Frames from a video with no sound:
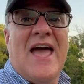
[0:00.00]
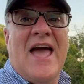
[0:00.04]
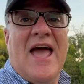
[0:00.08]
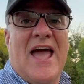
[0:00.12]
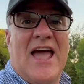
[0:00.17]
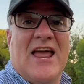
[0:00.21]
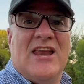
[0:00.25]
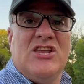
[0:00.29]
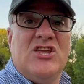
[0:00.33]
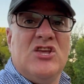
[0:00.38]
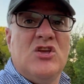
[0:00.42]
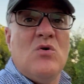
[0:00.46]

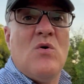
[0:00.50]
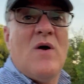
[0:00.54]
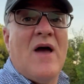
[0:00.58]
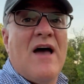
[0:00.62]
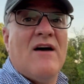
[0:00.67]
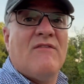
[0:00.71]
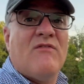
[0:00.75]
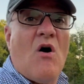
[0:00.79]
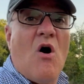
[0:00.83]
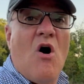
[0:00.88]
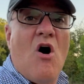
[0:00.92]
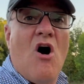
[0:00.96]
And you
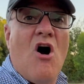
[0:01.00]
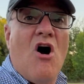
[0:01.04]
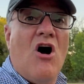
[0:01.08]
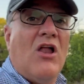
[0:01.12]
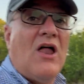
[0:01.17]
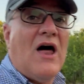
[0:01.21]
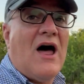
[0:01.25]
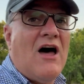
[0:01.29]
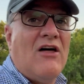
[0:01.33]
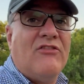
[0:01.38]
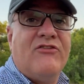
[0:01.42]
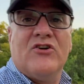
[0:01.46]
have
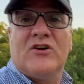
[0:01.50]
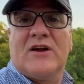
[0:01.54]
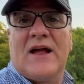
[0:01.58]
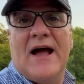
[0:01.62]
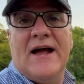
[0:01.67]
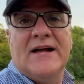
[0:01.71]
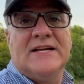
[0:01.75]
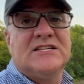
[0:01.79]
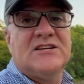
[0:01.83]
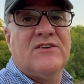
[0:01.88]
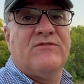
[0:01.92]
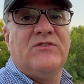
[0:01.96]
all other
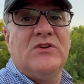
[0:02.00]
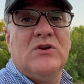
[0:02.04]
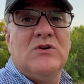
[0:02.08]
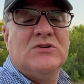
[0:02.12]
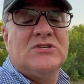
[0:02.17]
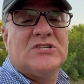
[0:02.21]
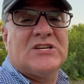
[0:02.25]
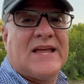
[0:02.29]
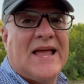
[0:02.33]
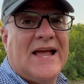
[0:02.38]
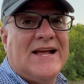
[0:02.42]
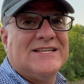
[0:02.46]
kinds of
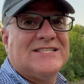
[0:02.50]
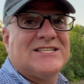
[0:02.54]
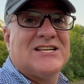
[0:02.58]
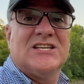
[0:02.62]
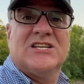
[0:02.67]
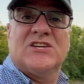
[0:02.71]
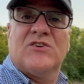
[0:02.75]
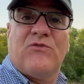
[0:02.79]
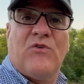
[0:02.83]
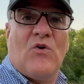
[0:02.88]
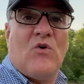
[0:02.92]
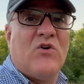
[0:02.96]
use
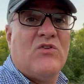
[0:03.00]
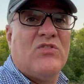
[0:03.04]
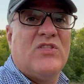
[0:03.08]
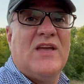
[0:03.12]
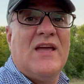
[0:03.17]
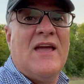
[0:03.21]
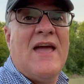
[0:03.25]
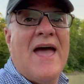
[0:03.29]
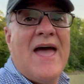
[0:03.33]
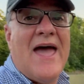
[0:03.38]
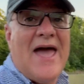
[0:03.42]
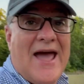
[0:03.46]
cases for
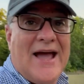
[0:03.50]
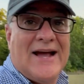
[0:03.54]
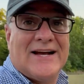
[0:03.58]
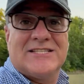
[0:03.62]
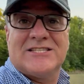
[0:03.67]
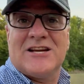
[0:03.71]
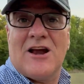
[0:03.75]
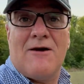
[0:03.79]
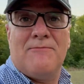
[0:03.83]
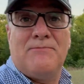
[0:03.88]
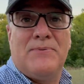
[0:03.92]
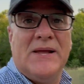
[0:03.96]
the
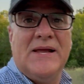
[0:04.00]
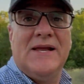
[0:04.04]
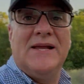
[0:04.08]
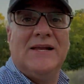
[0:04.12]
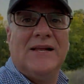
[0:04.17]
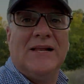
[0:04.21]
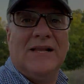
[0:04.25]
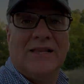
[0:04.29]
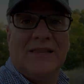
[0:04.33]
XRP